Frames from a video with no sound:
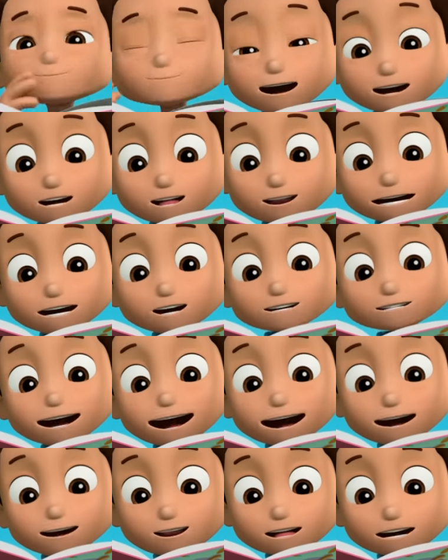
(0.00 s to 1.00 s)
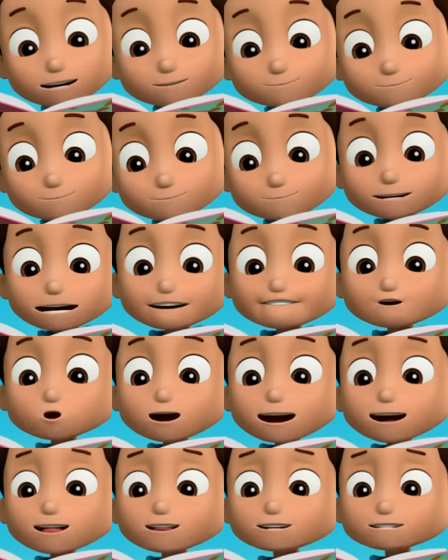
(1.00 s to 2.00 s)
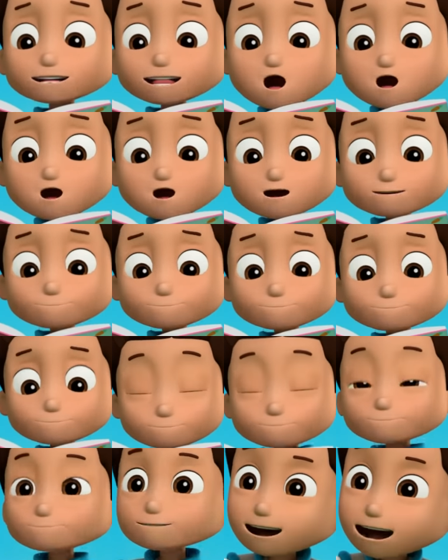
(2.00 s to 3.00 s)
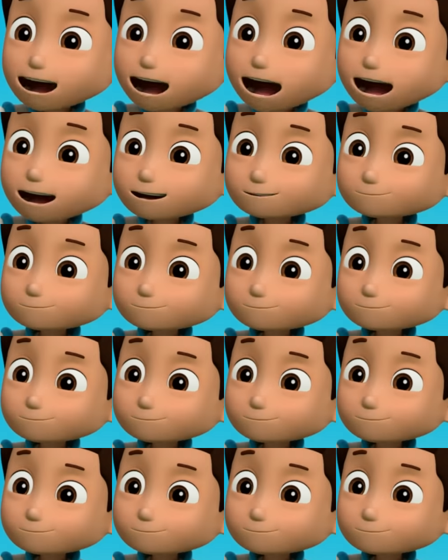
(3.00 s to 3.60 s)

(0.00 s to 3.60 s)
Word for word: Heidi decided, if you can't stop, hop!